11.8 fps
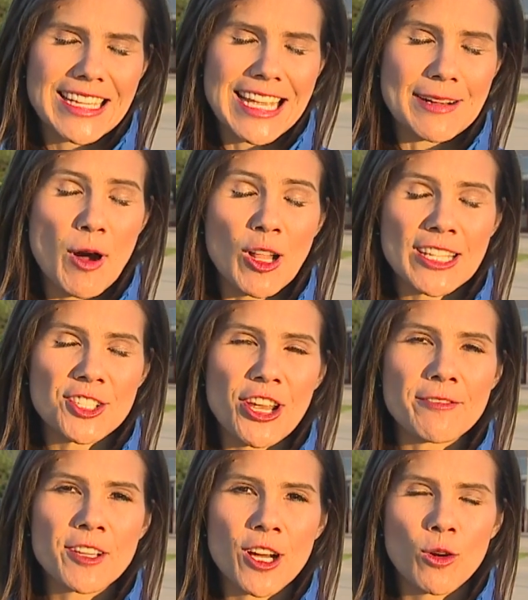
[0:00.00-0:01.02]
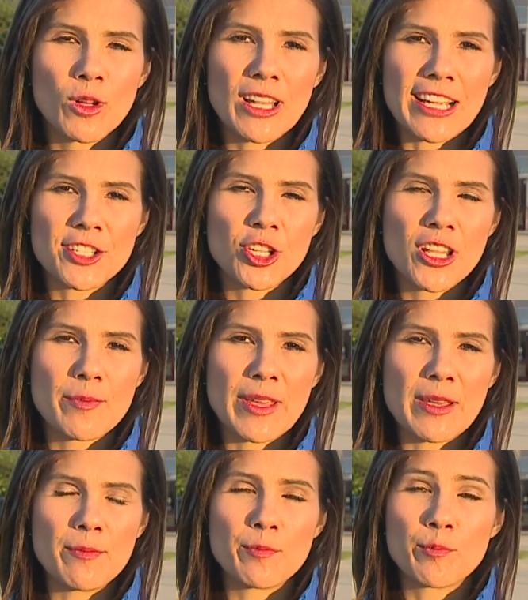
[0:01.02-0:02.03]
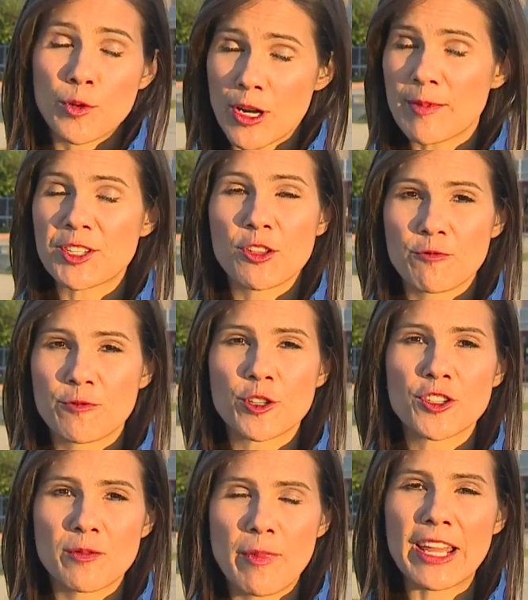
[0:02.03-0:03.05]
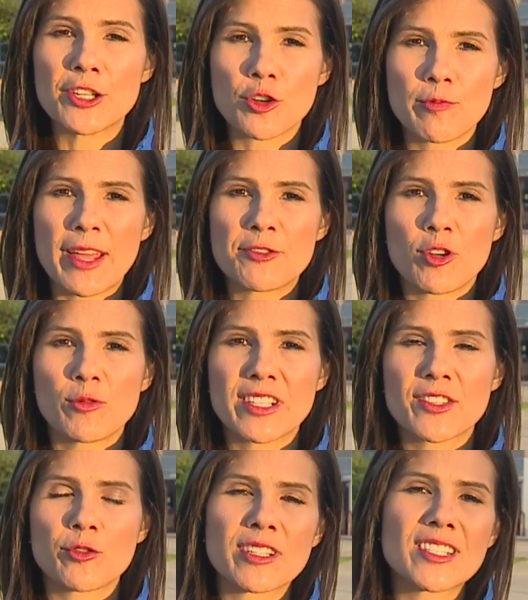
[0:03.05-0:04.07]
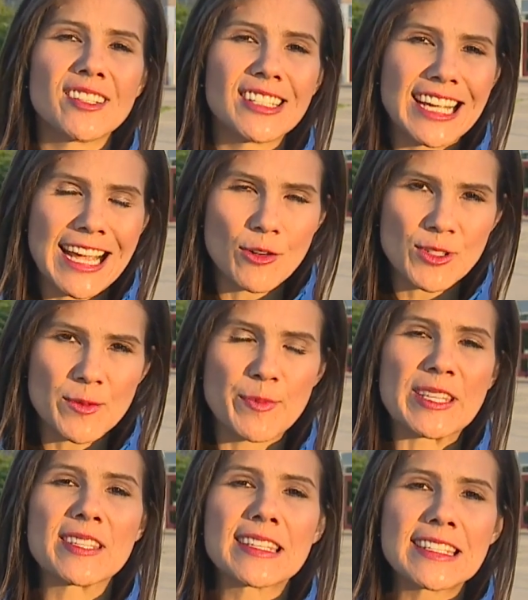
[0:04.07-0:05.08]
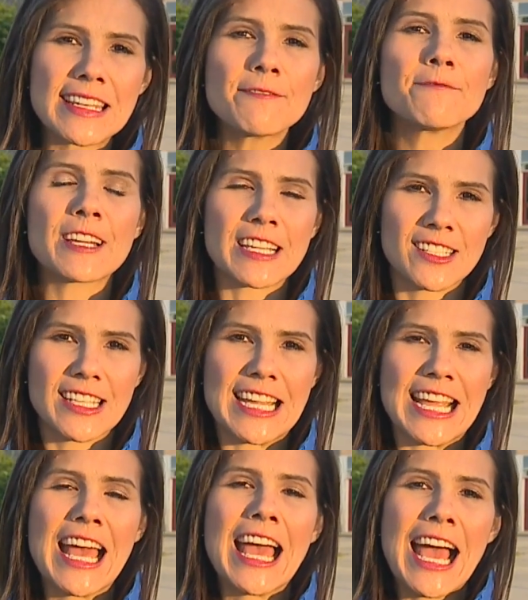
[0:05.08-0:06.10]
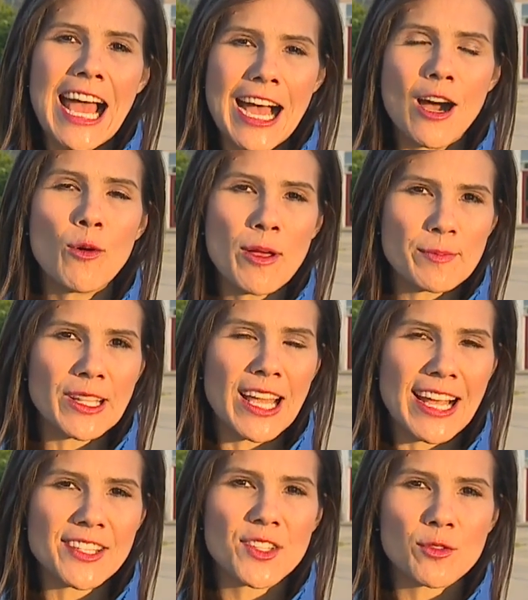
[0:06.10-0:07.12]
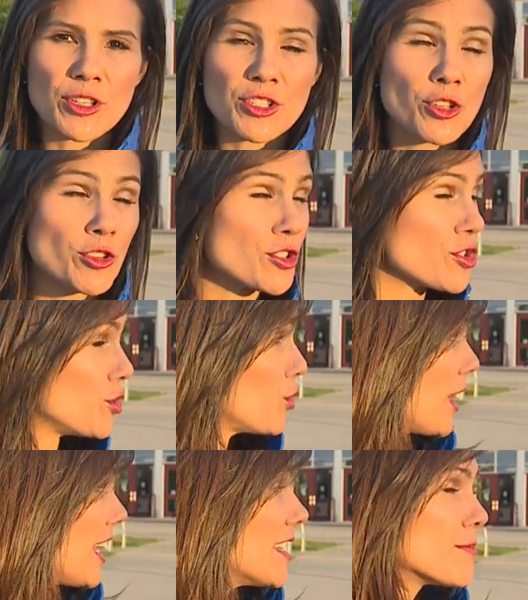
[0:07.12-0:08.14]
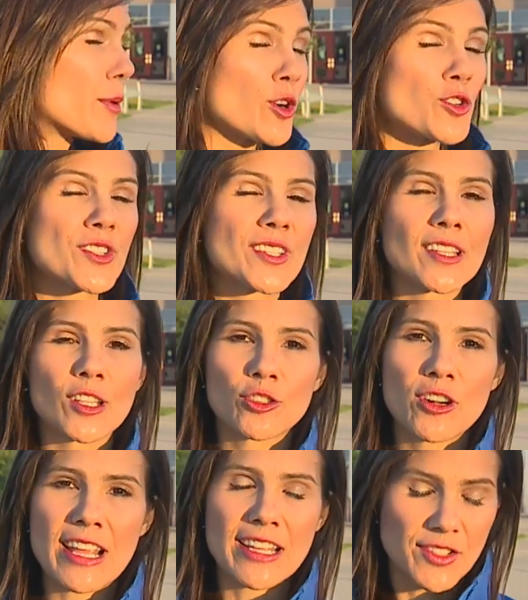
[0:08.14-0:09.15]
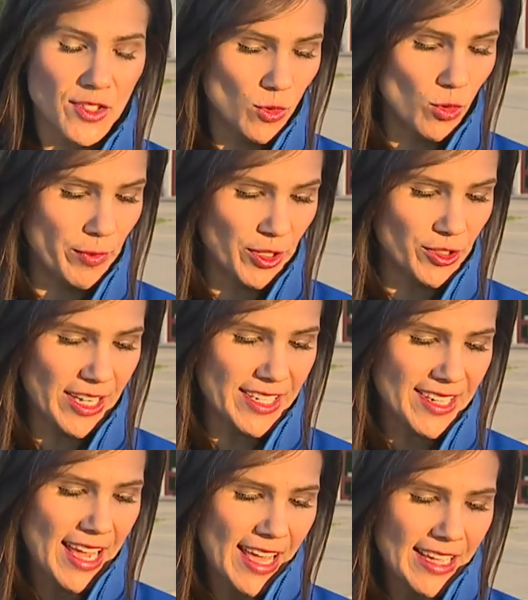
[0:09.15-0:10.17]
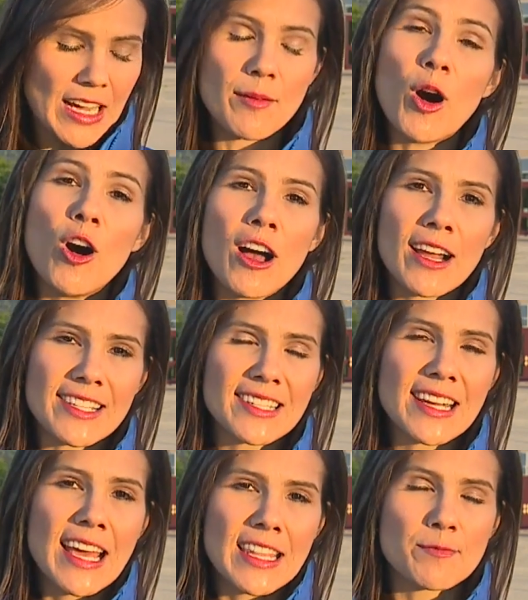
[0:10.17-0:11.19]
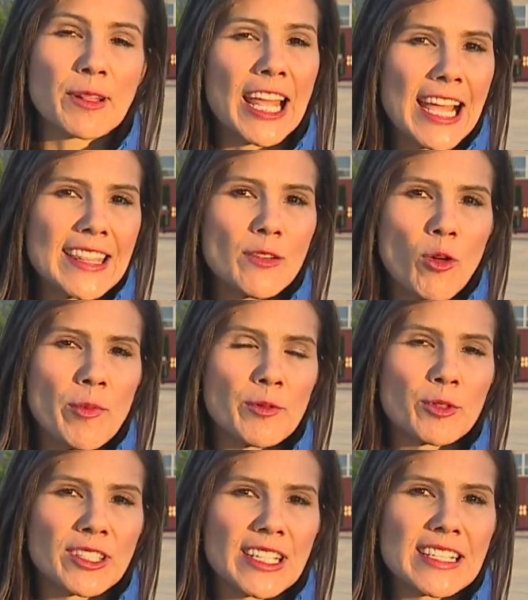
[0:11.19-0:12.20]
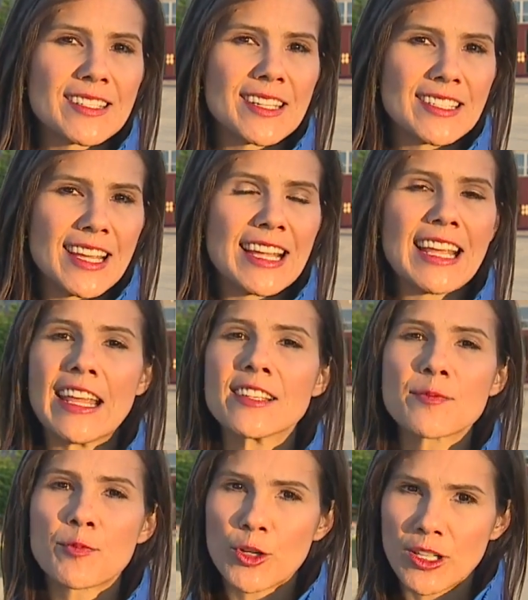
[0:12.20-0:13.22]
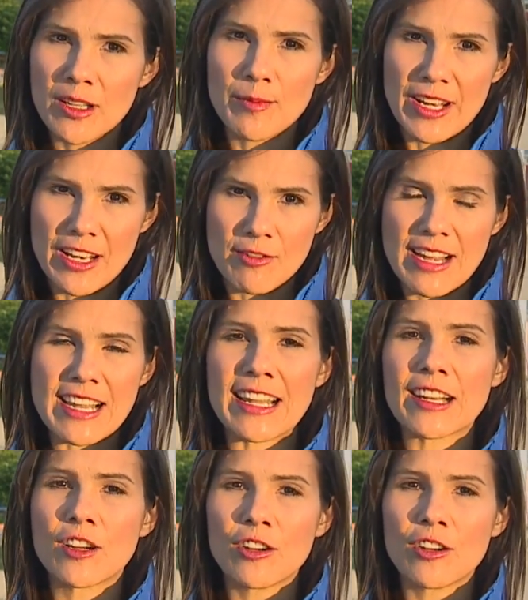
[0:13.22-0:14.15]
Yeah, Molly Jeffco will actually be pretty much the first major metro district to lay out specifically how it plans to return to in-person learning in school buildings come August. The plan that will be released today is preliminary. It